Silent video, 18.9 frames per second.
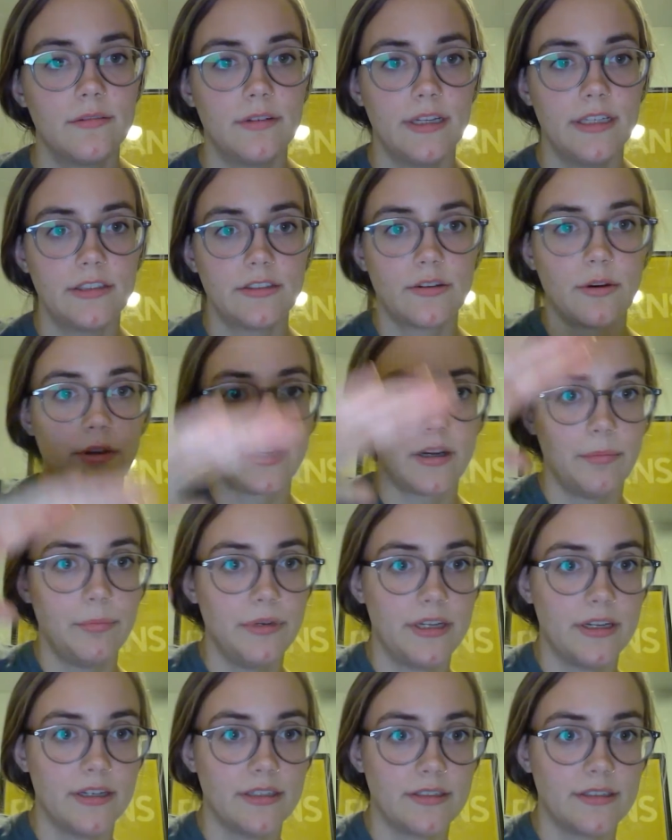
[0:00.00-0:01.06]
it's going up
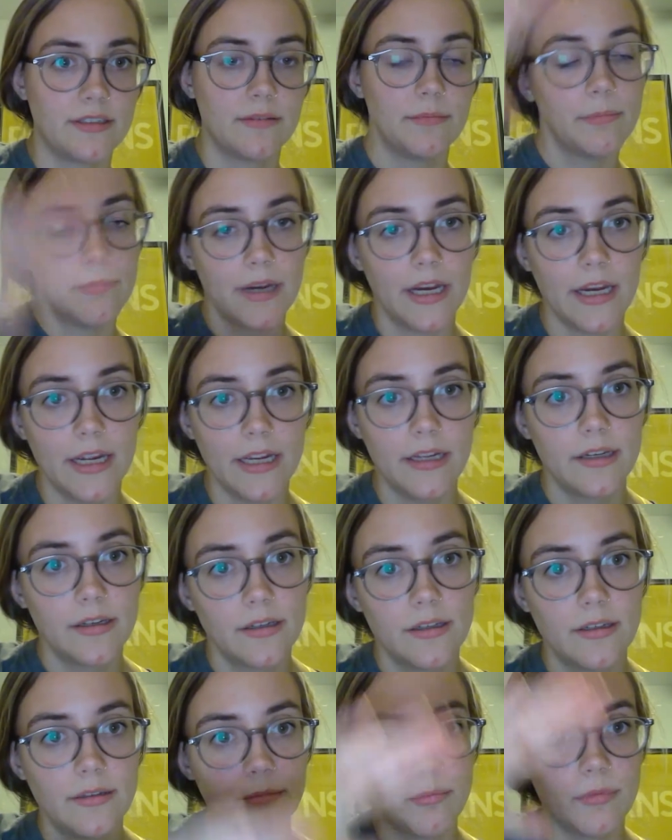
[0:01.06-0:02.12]
because my
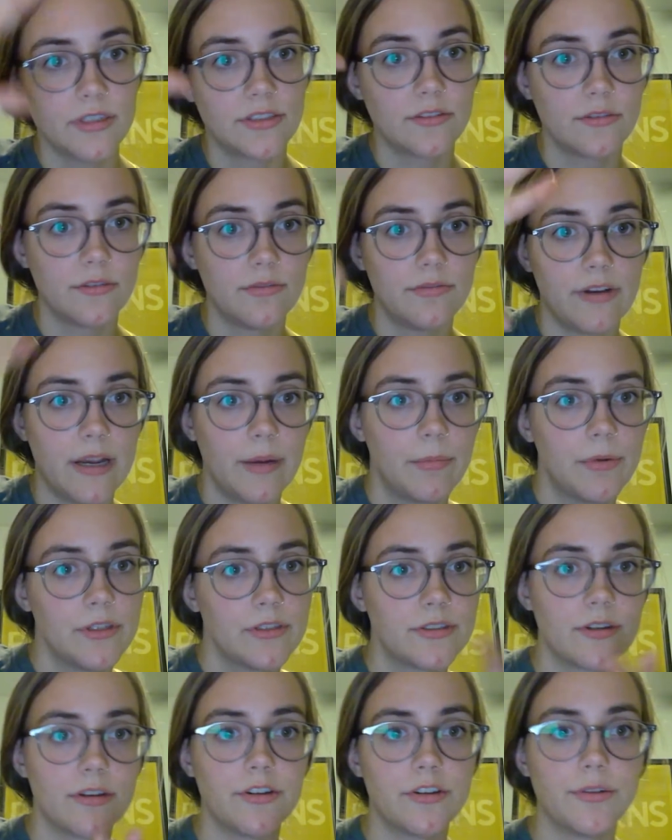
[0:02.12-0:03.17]
muscle
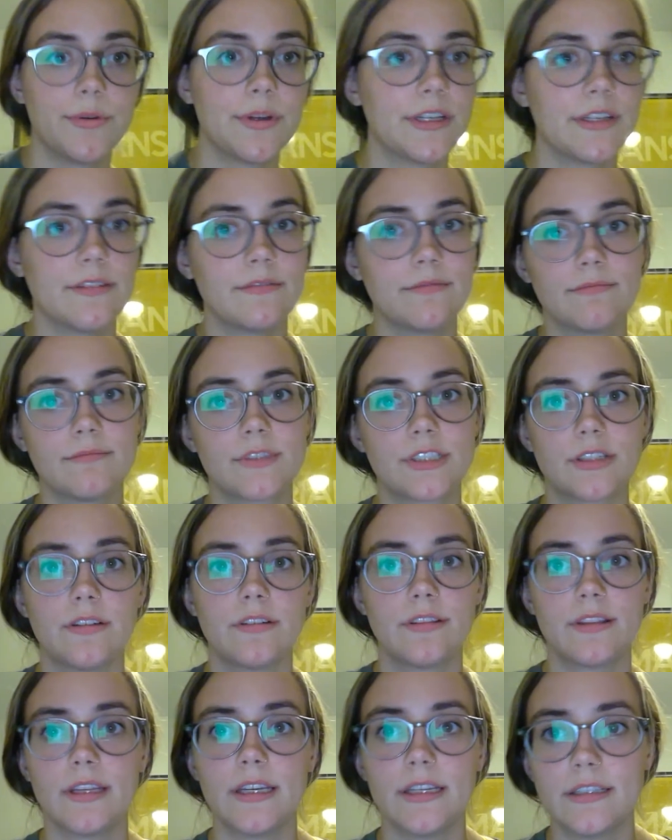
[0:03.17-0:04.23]
fibers are doing
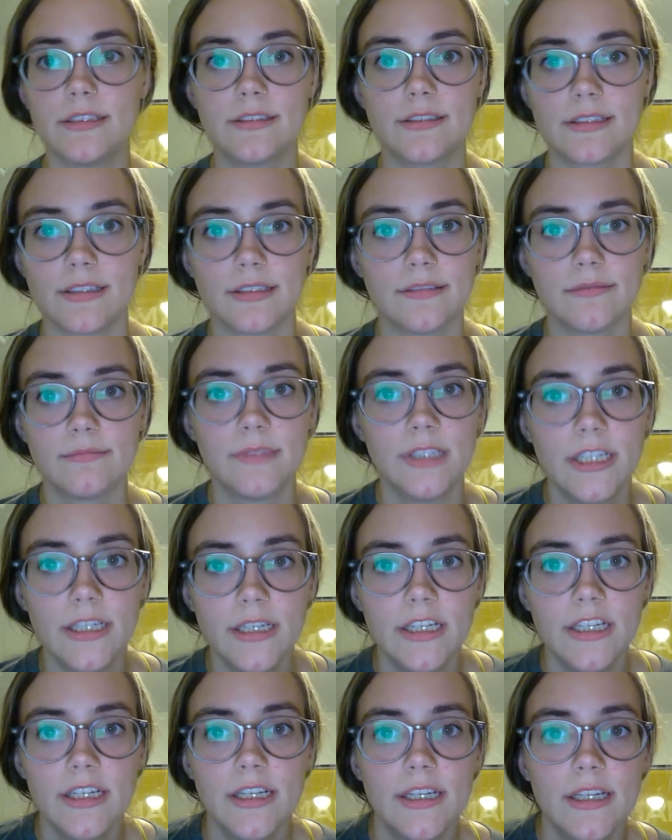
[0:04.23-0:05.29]
certain things and
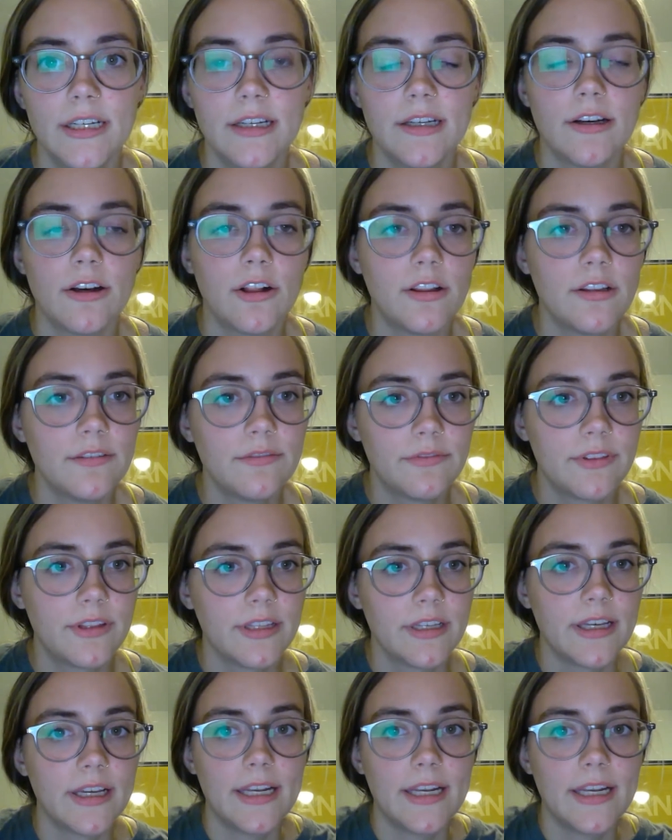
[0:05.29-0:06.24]
all of the